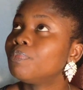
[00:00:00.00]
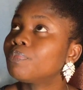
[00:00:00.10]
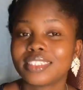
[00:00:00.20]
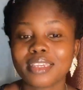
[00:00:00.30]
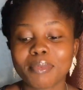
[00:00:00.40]

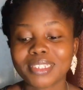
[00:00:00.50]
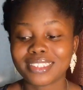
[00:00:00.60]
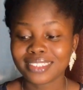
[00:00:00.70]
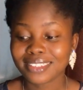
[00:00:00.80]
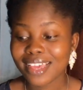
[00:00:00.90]
it's your
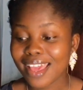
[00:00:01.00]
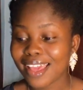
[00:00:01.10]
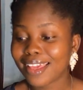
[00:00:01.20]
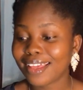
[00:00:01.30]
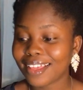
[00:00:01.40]
body,
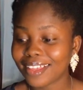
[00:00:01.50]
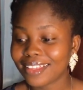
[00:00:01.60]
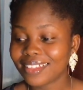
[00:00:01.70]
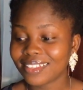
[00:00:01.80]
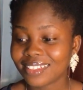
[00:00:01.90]

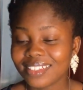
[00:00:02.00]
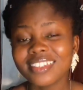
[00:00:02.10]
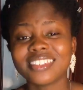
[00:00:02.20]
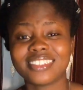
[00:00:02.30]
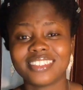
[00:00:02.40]
yeah.
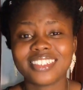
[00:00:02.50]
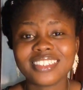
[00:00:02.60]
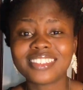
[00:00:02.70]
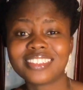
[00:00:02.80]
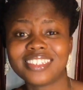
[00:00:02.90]
And then
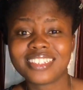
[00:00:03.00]
then